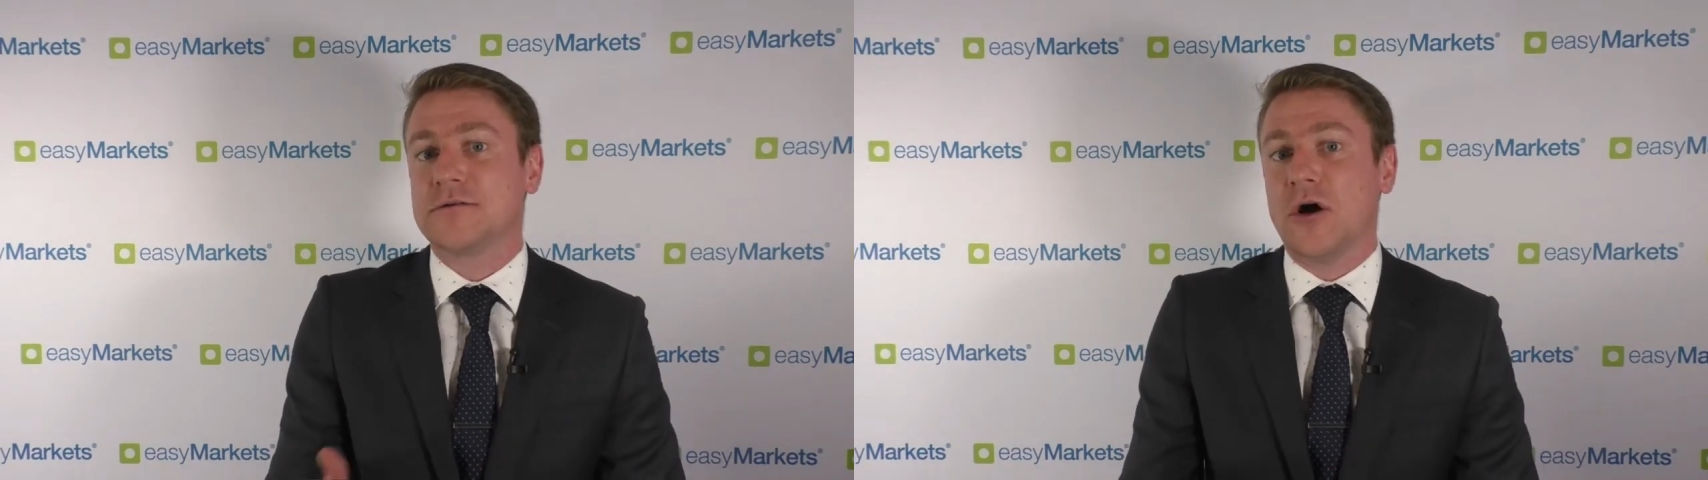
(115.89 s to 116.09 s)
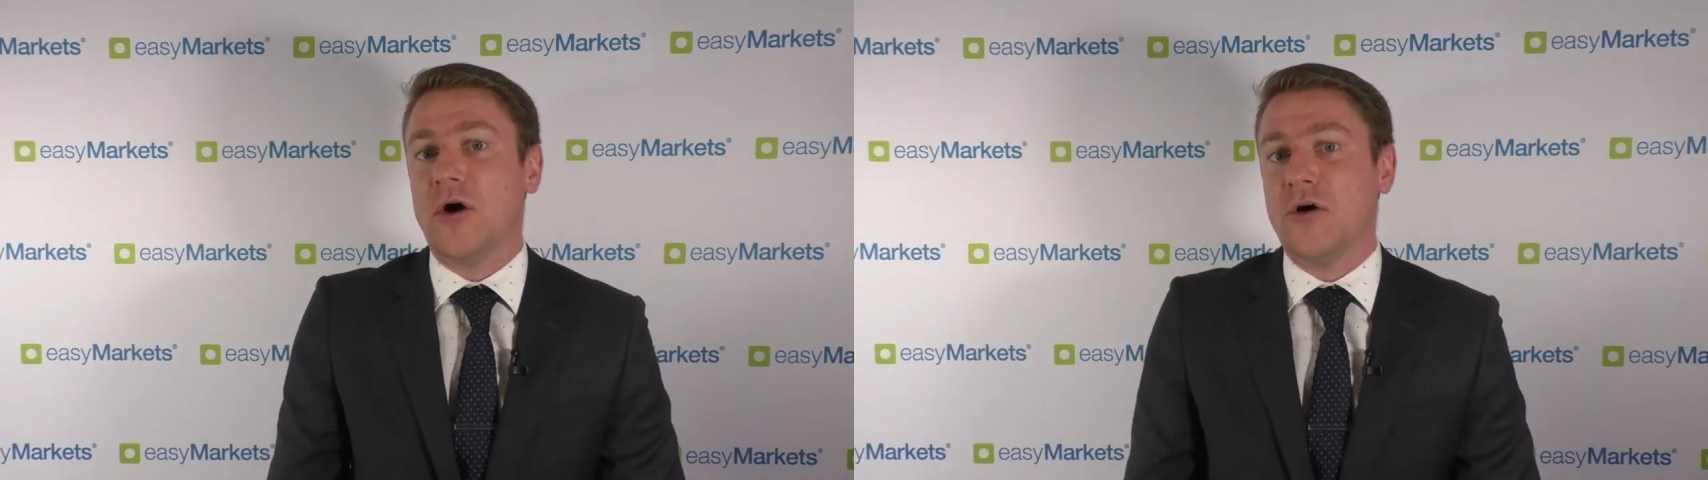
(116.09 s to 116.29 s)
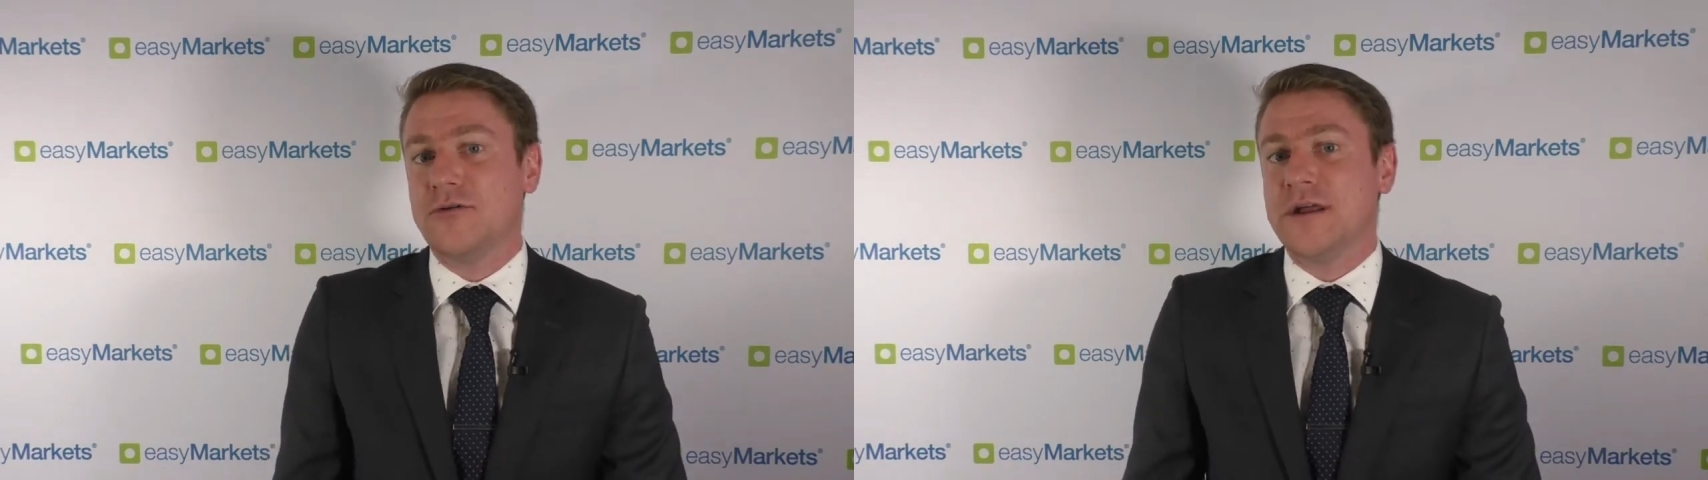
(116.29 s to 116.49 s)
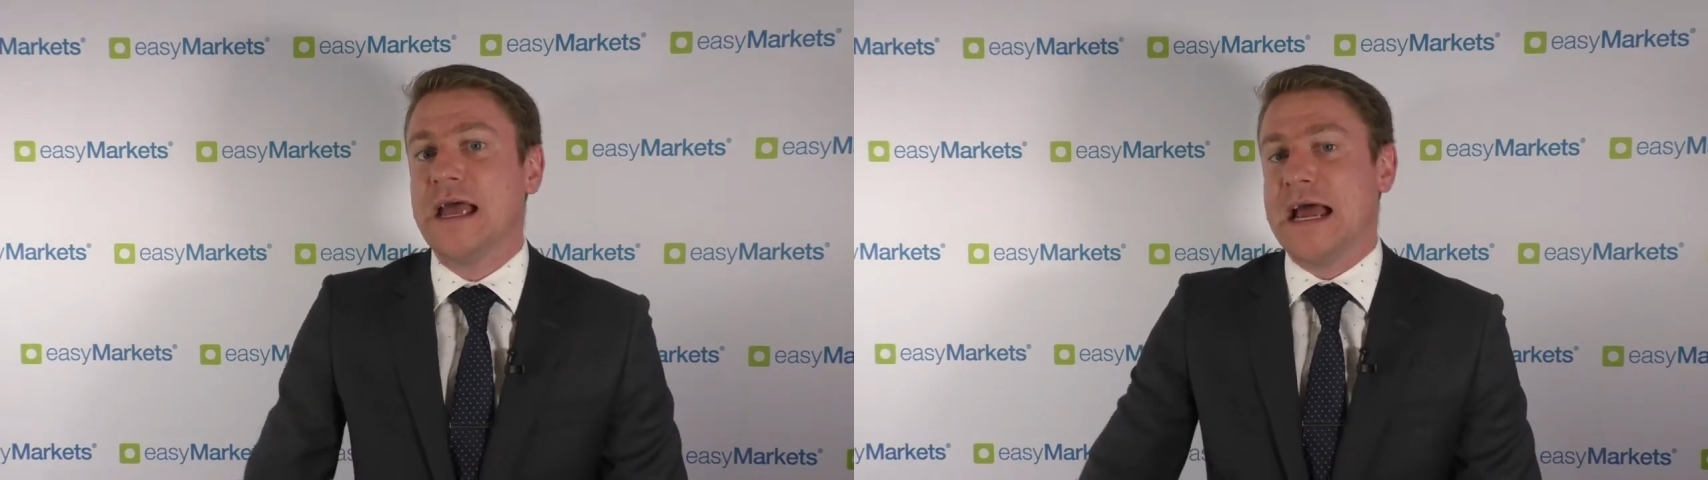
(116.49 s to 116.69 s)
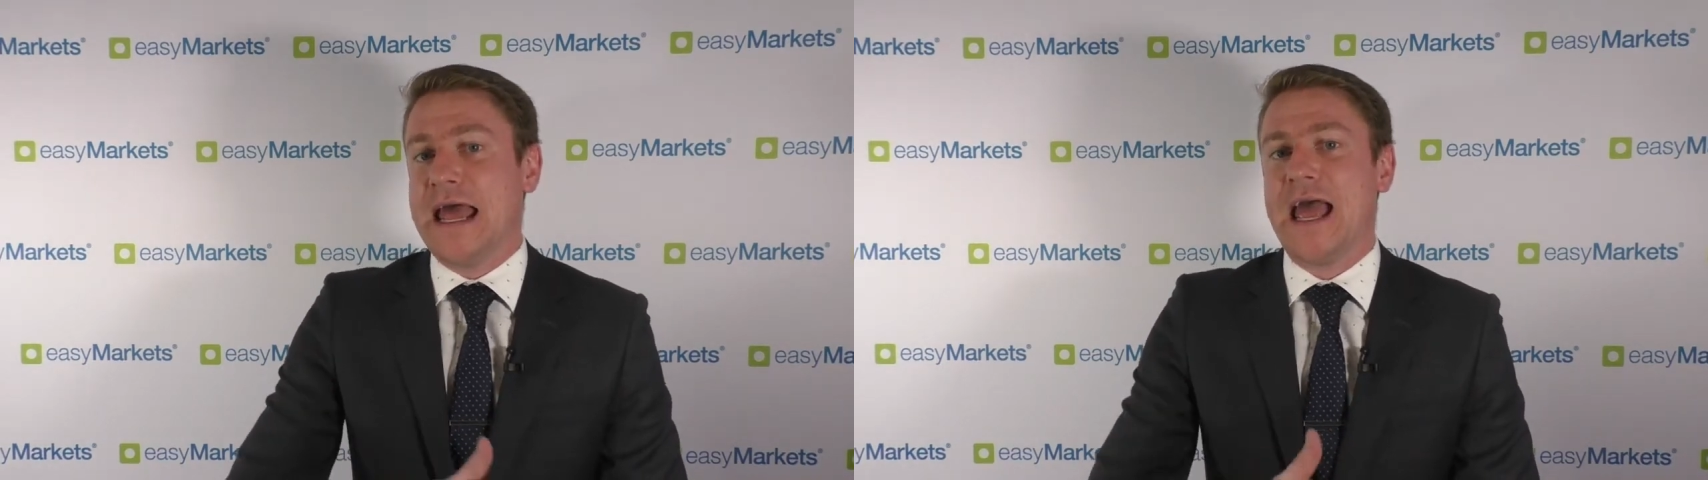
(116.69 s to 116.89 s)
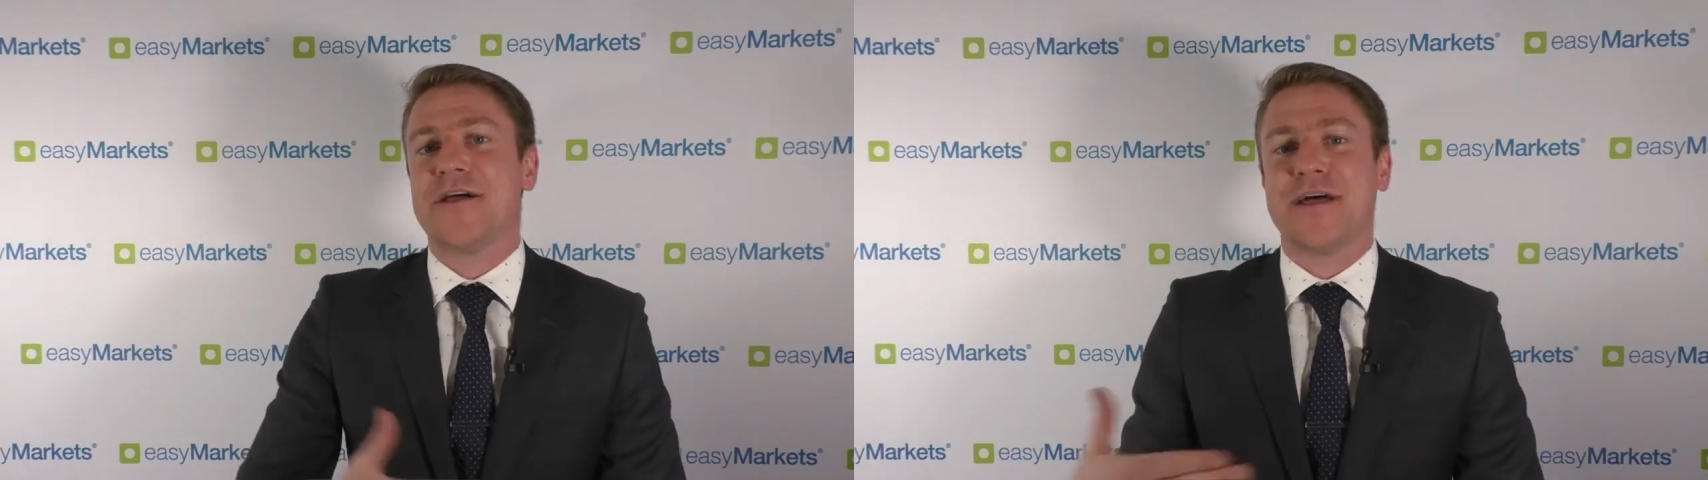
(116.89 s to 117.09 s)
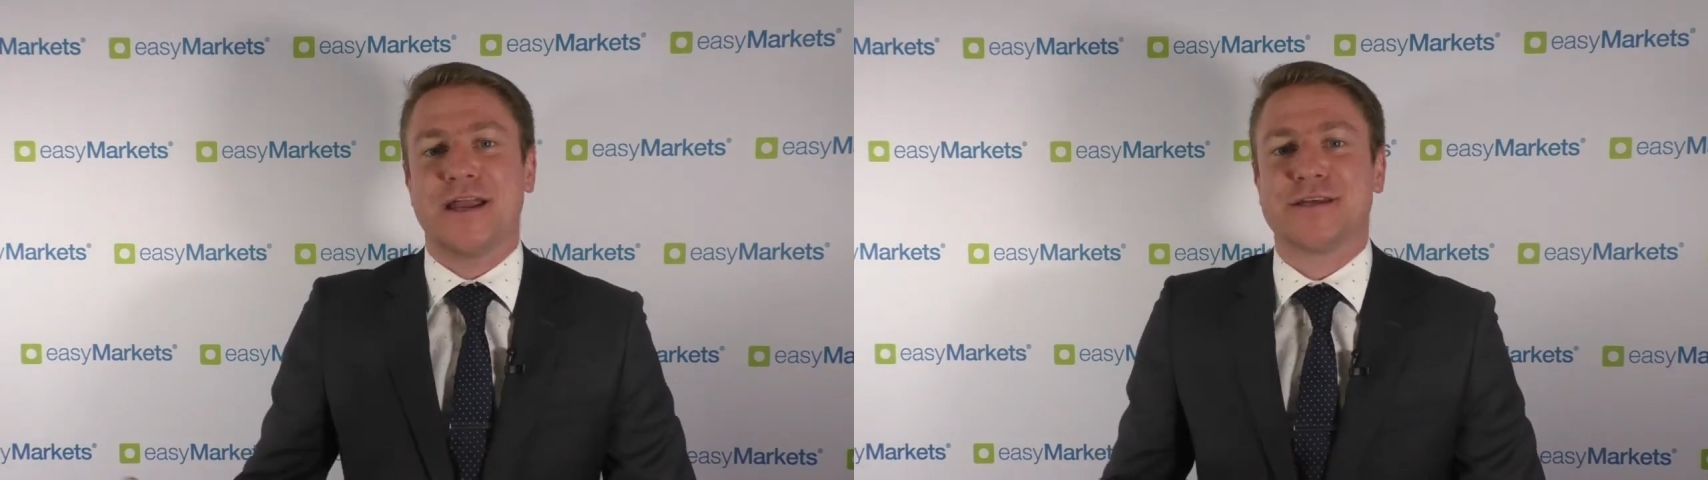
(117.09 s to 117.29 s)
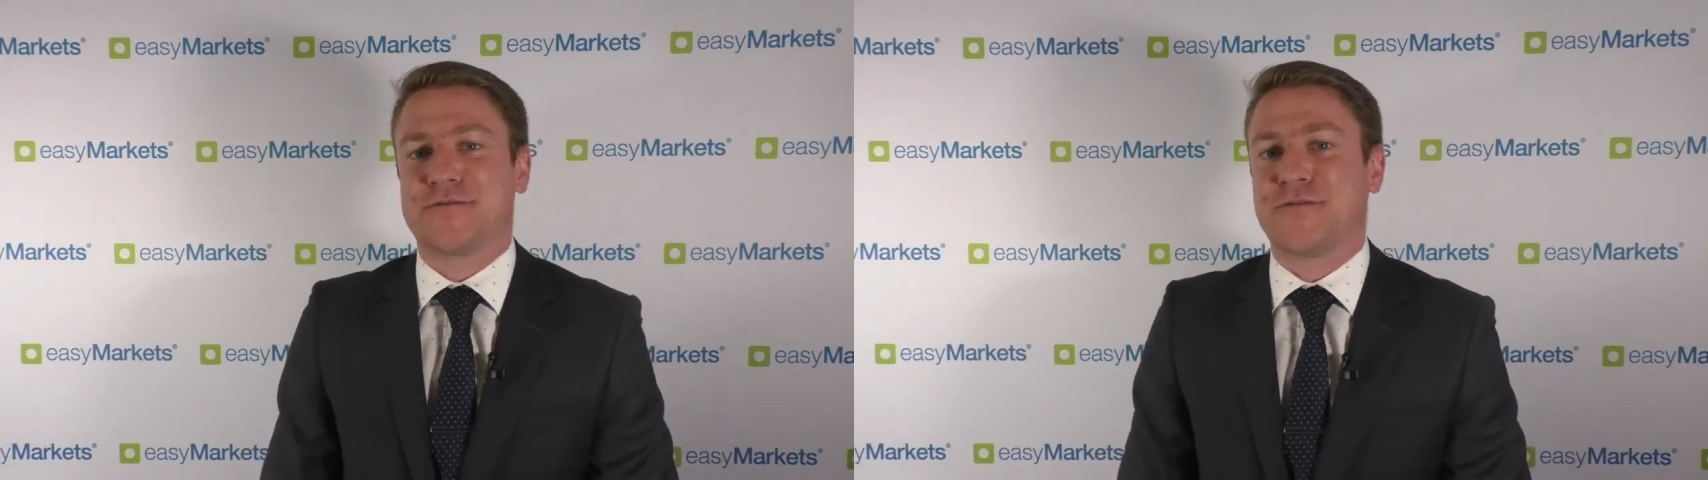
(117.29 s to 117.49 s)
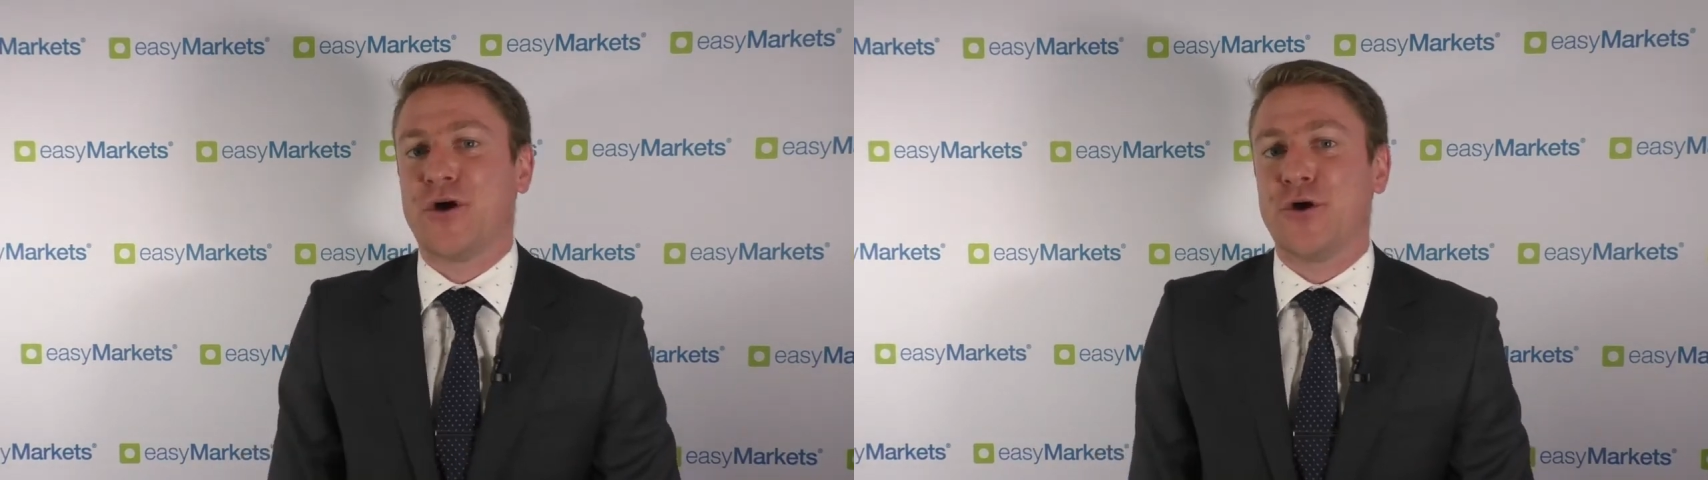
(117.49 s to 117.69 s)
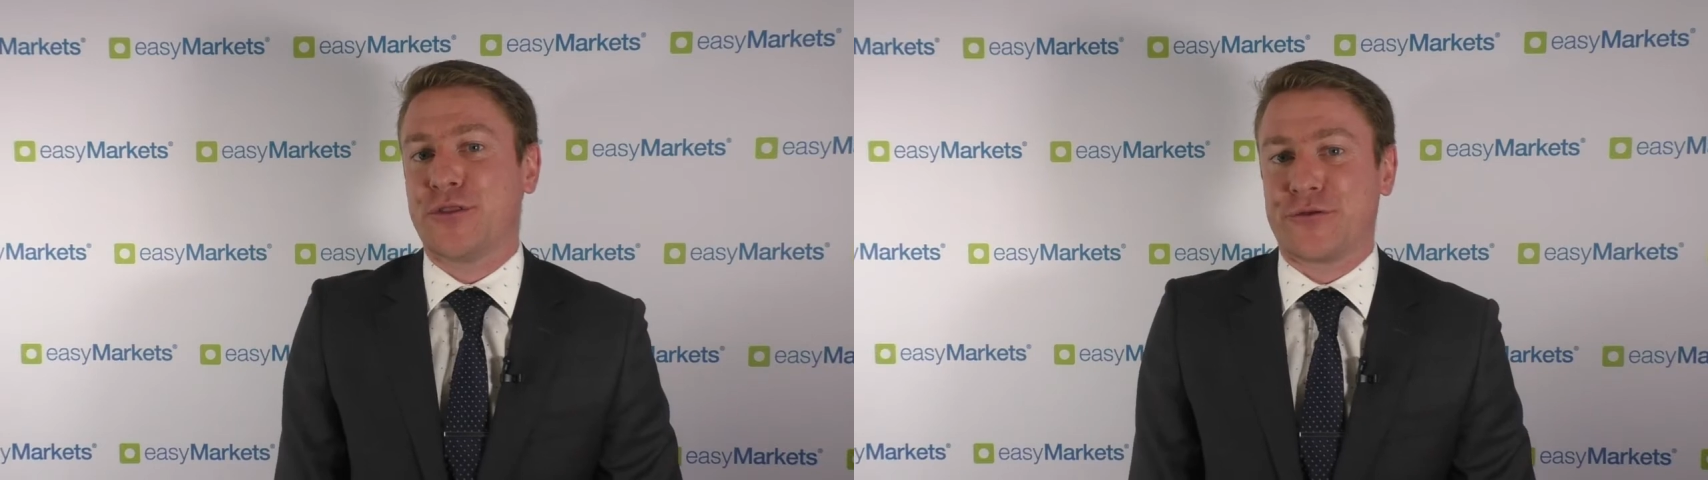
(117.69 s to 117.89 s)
gold, and how that has flowed